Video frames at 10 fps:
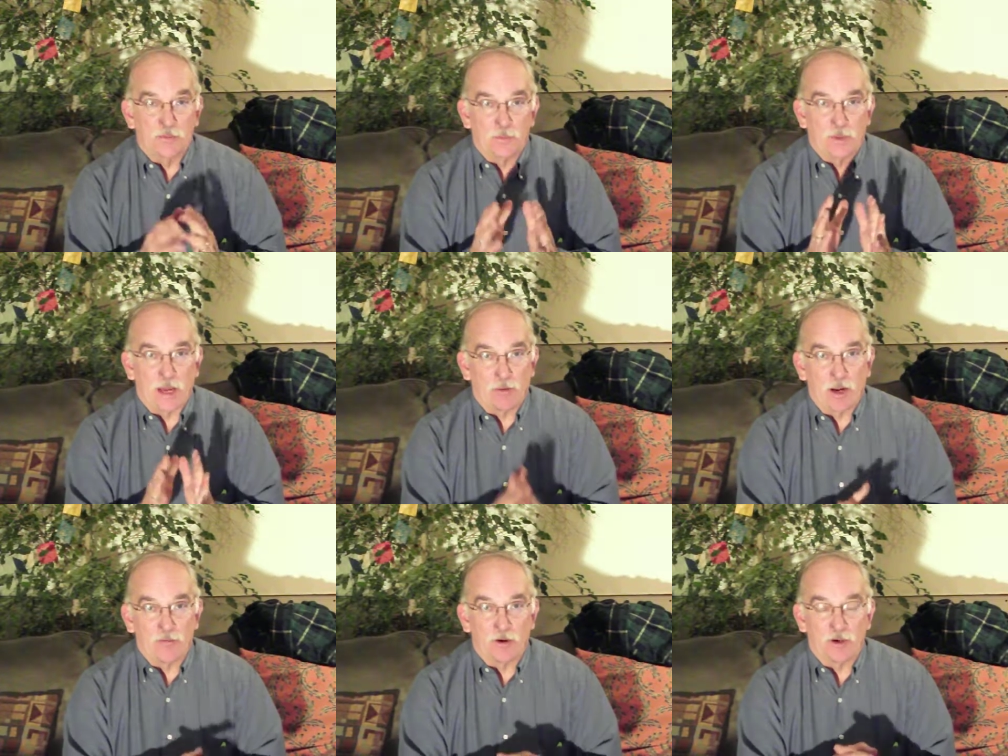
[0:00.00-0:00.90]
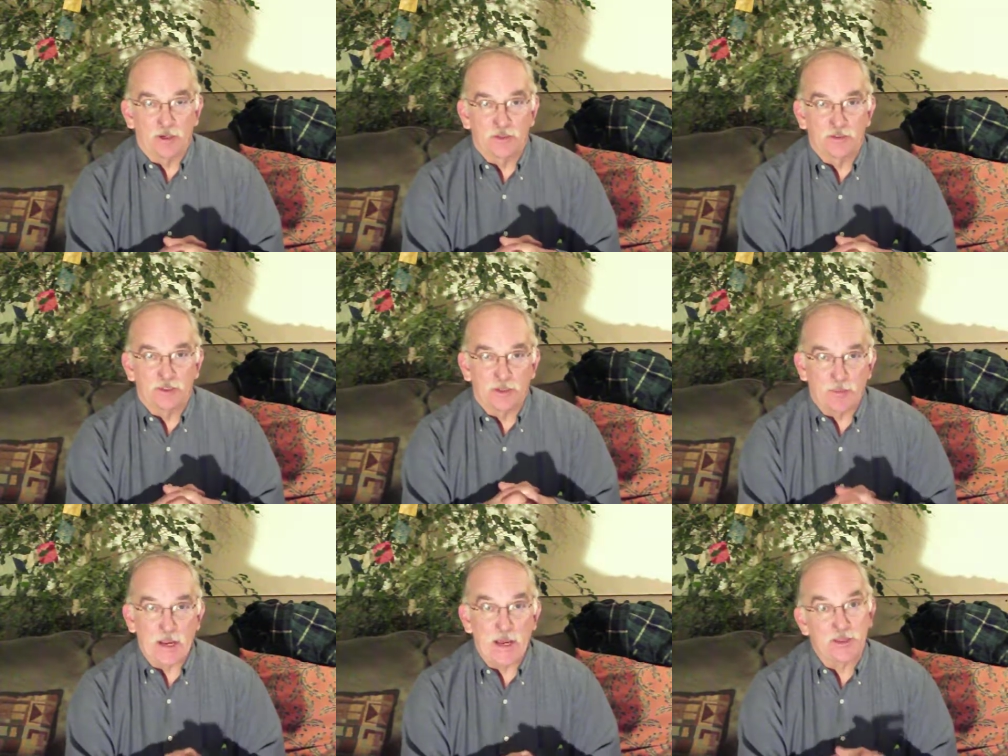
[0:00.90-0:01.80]
However, the
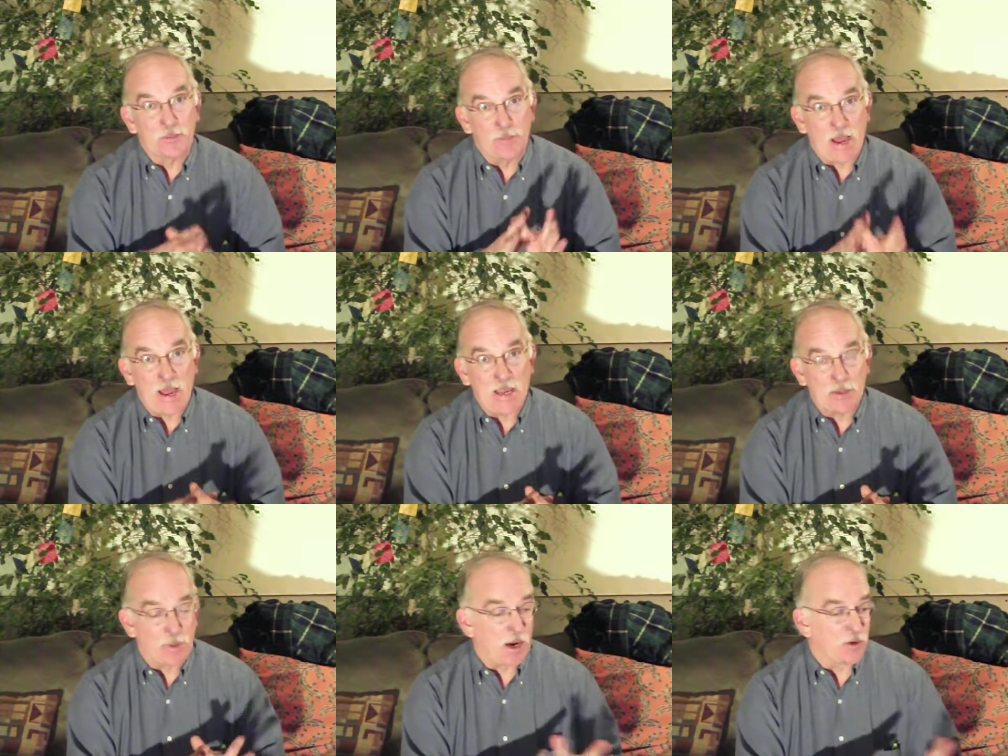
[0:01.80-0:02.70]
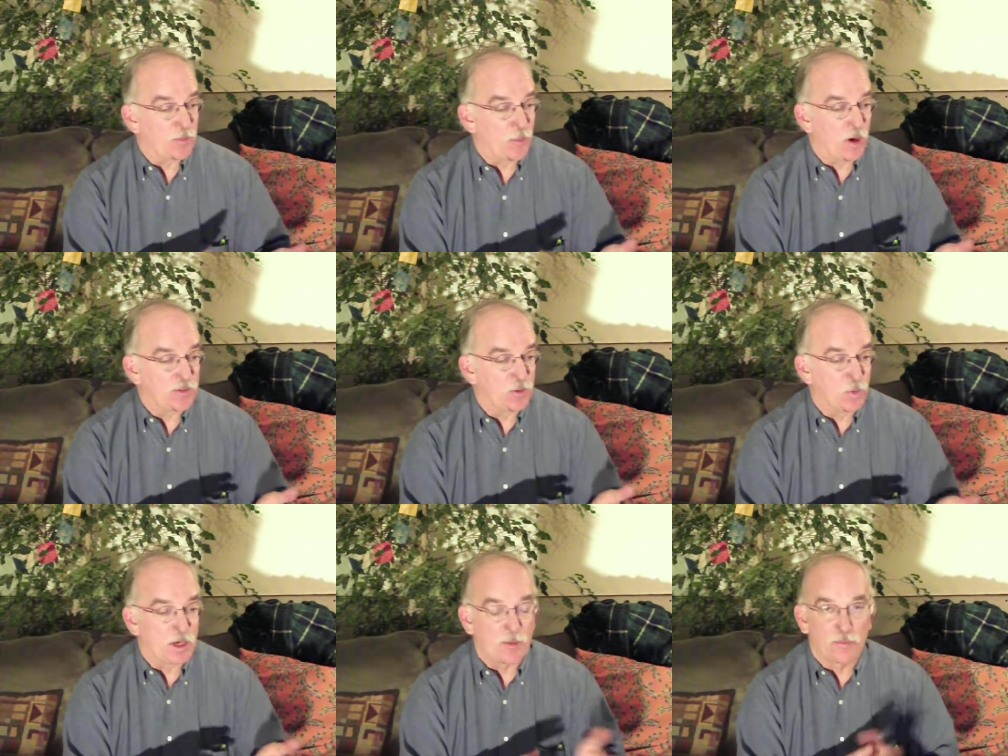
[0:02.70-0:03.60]
demand, the buying power, the part that
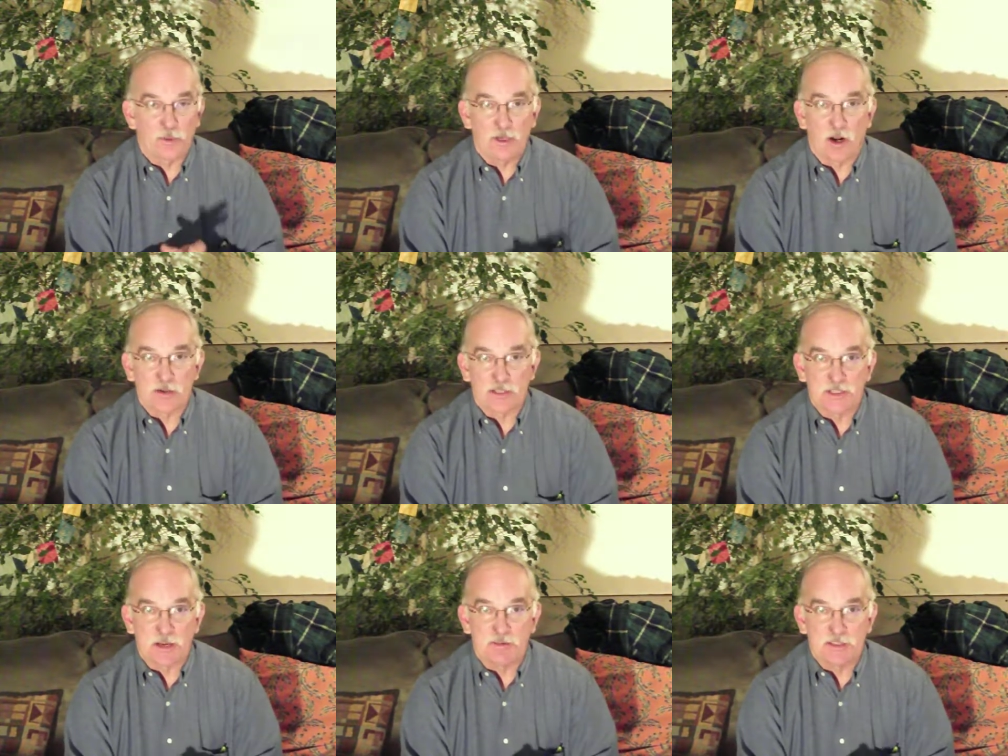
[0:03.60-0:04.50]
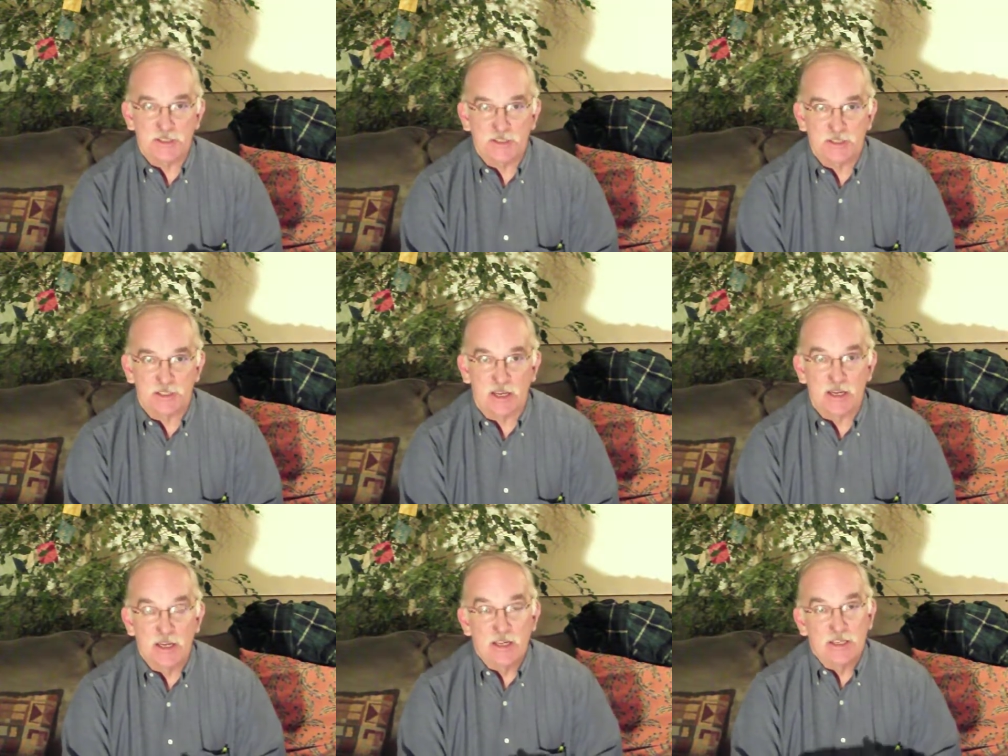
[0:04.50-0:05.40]
went up $3.70 today,
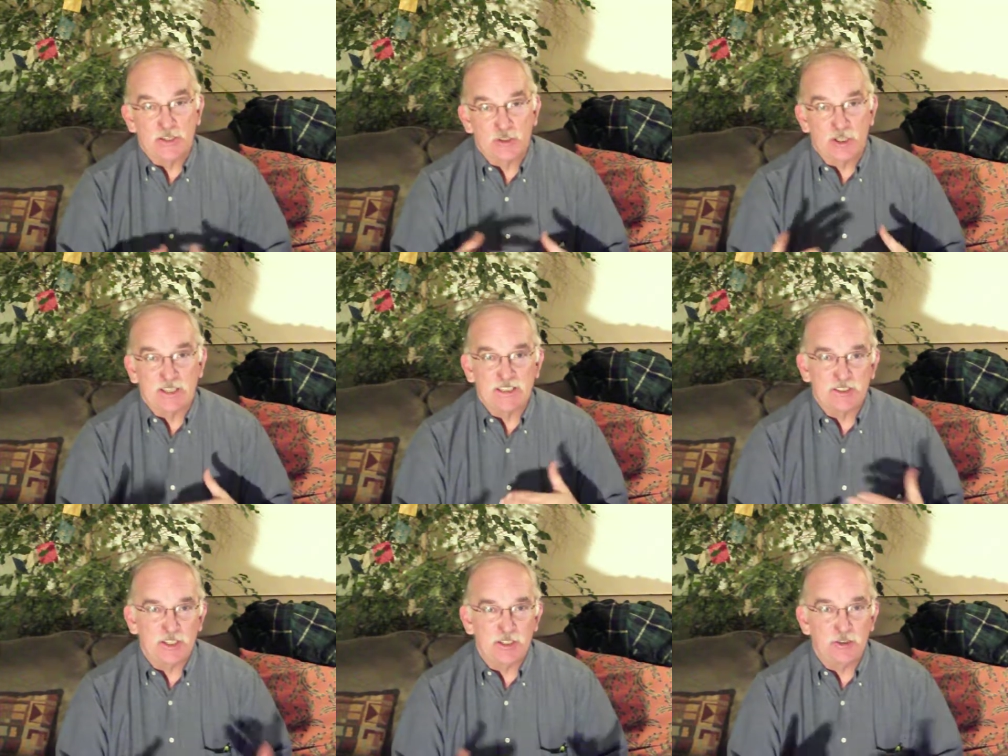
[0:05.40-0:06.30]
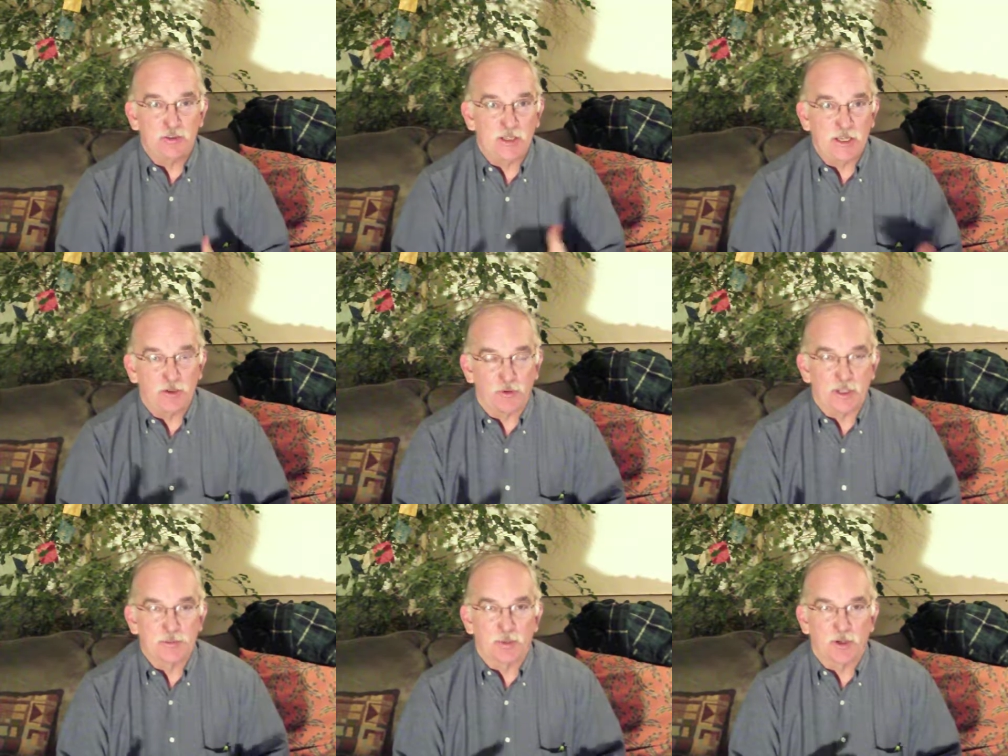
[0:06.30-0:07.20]
is going to continue to
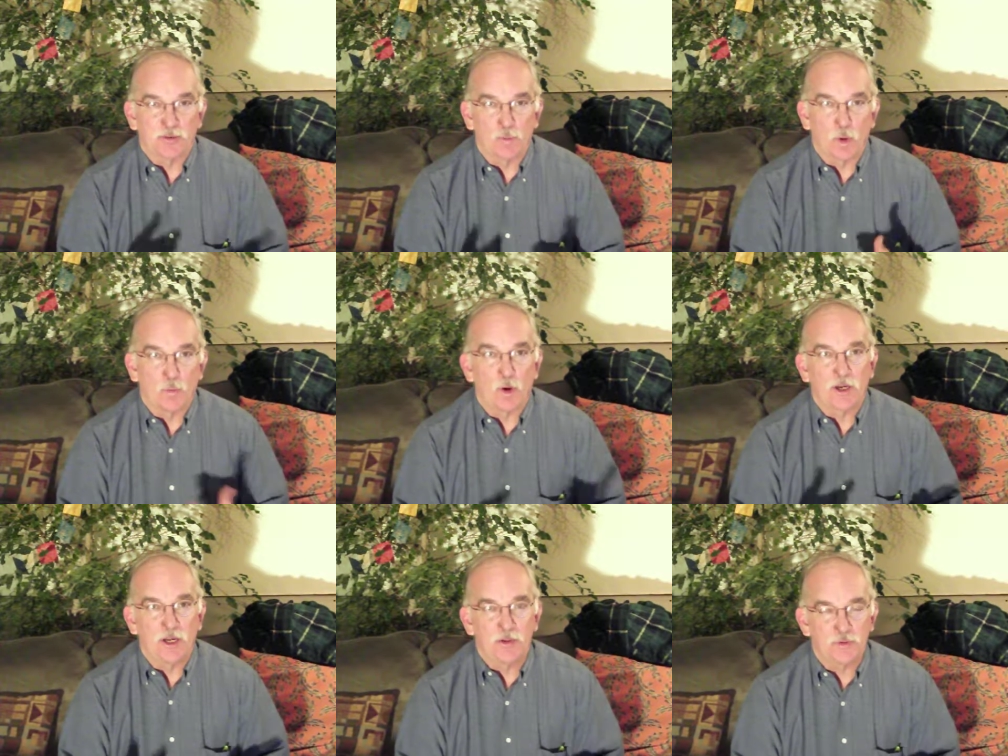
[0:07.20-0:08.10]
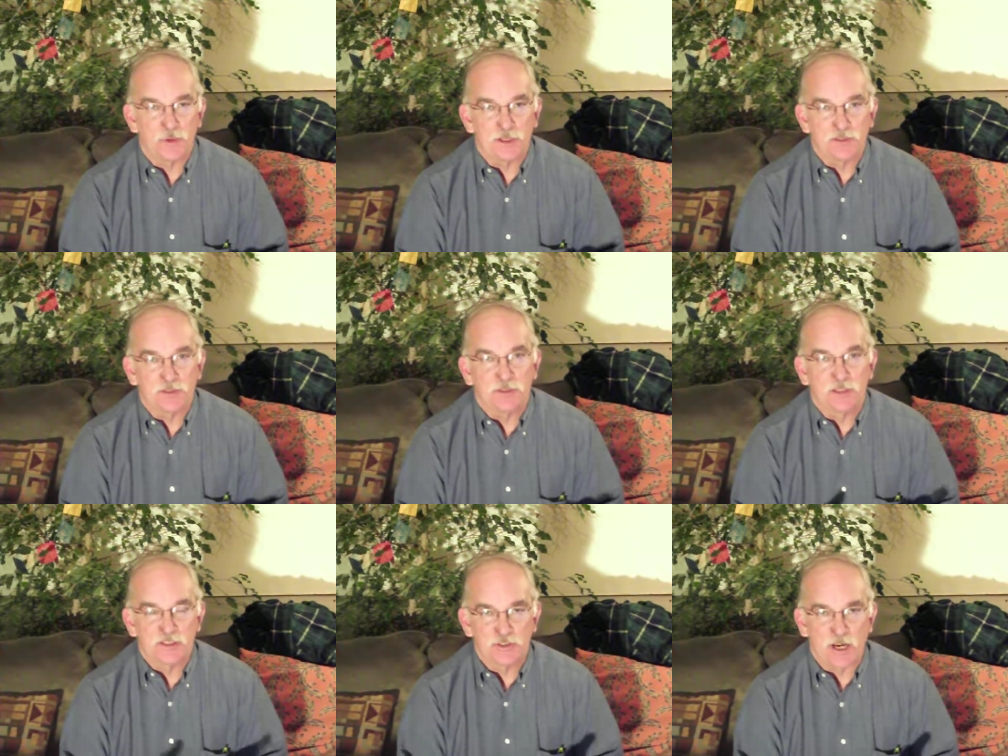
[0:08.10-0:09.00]
increase because more and more countries
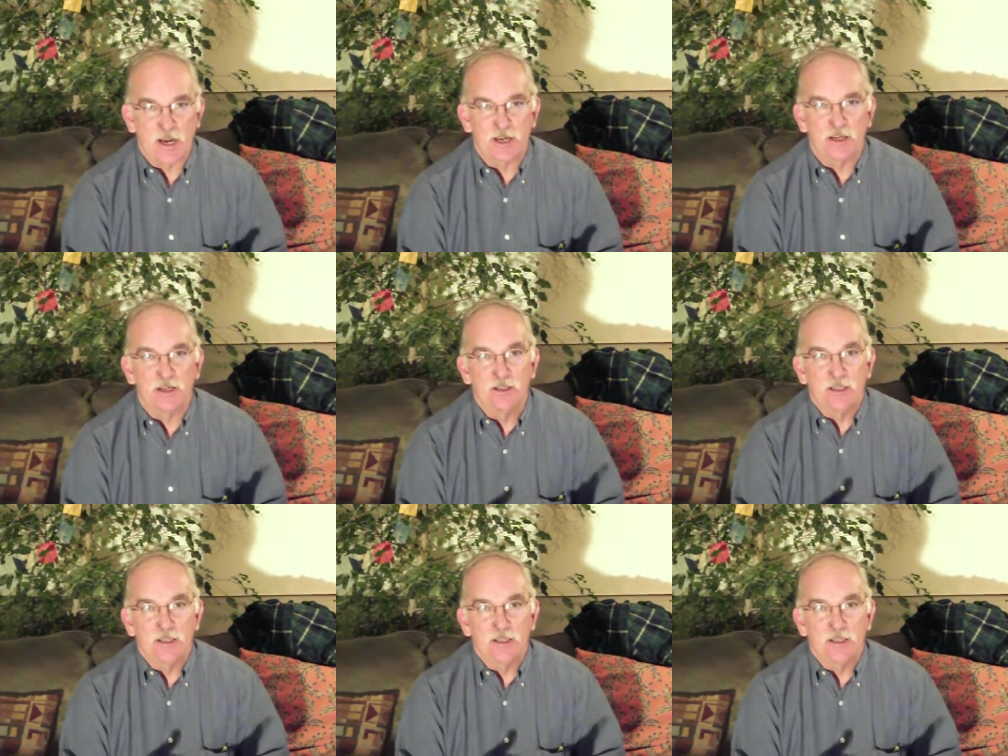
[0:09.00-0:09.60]
like China,